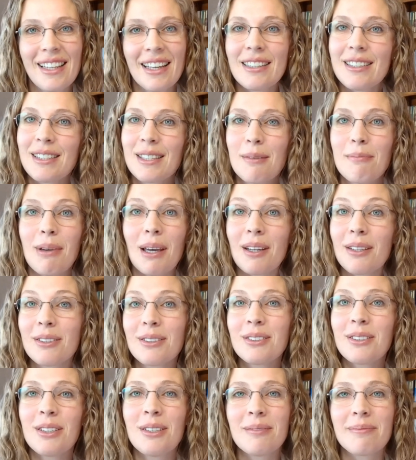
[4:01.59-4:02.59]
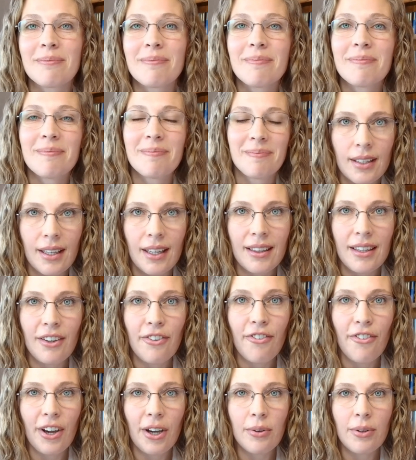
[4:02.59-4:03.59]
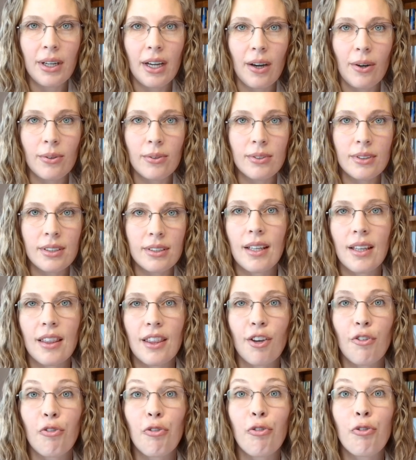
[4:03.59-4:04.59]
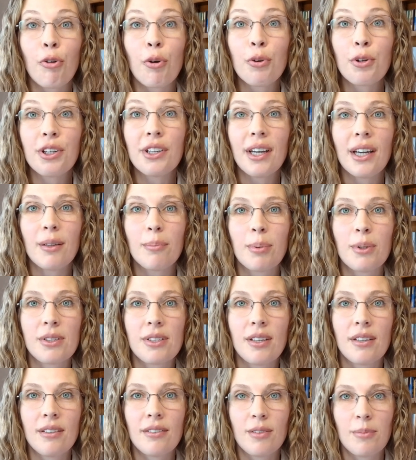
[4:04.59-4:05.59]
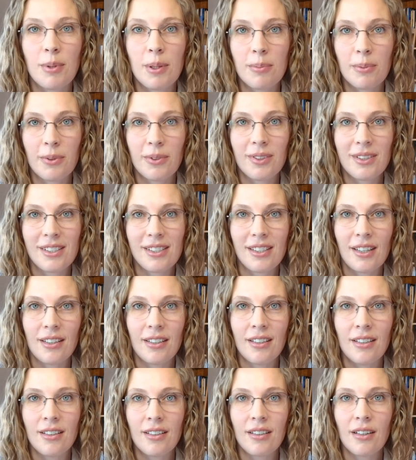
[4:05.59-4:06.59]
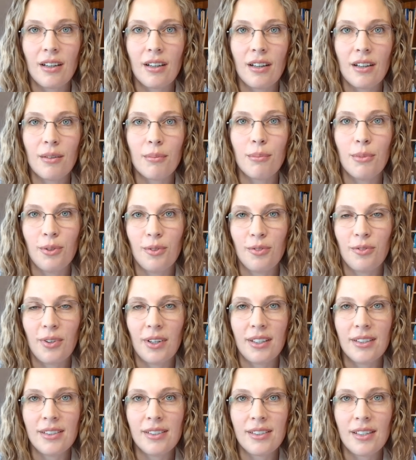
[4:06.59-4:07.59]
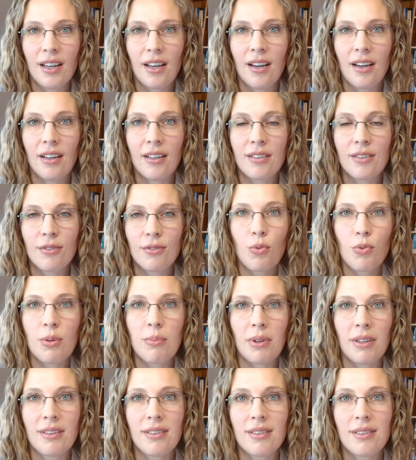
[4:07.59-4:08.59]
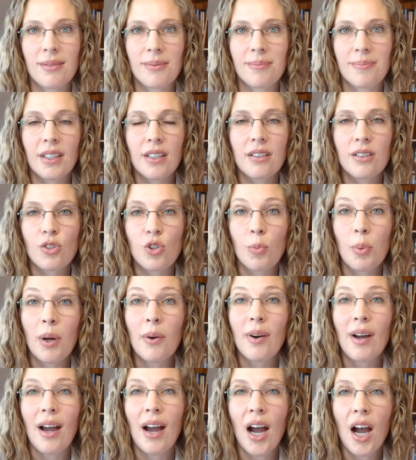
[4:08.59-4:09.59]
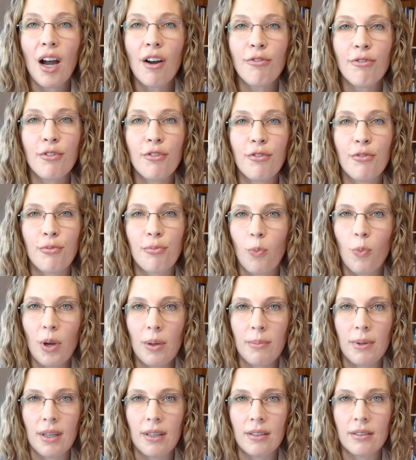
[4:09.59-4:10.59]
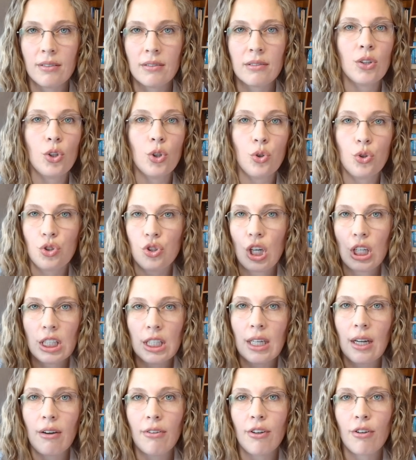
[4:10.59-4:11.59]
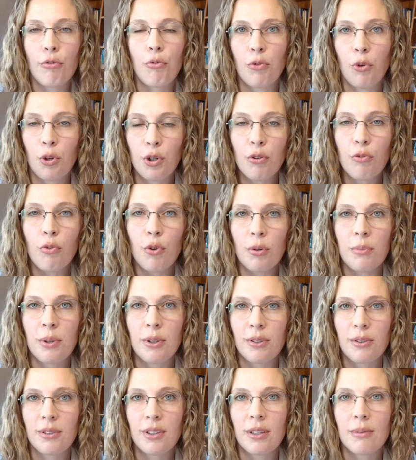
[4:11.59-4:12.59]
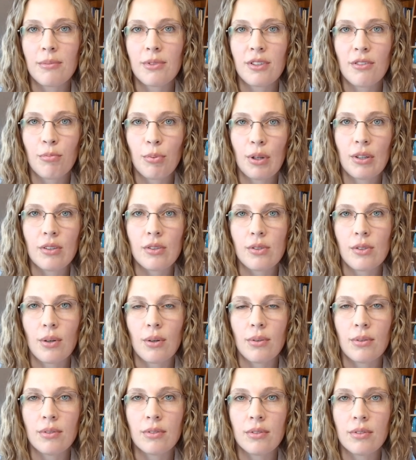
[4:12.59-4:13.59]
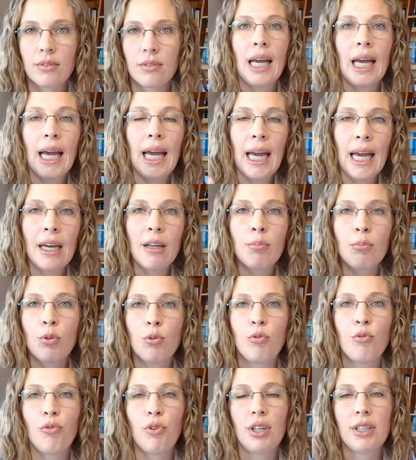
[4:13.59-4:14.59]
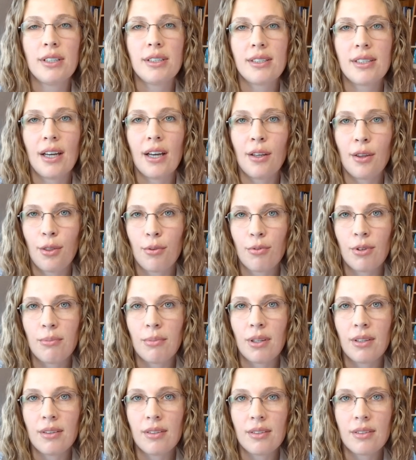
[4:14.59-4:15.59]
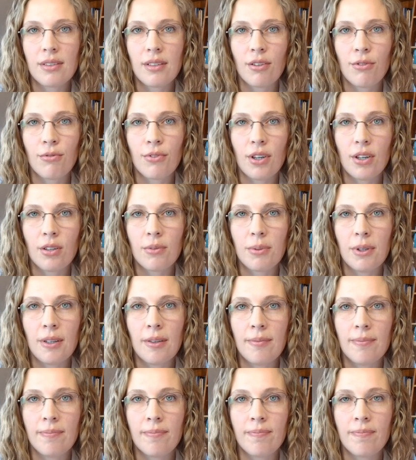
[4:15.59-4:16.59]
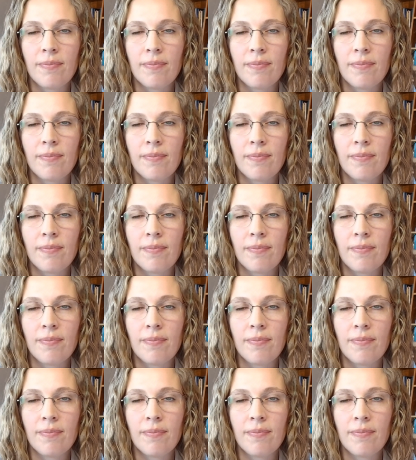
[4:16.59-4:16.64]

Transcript: That's the medical term. And they found out that 48% of the people in the study got moon face at 3 months. So about half of women who started out at 44 milligrams of prednisone had moon face at 3 months of therapy.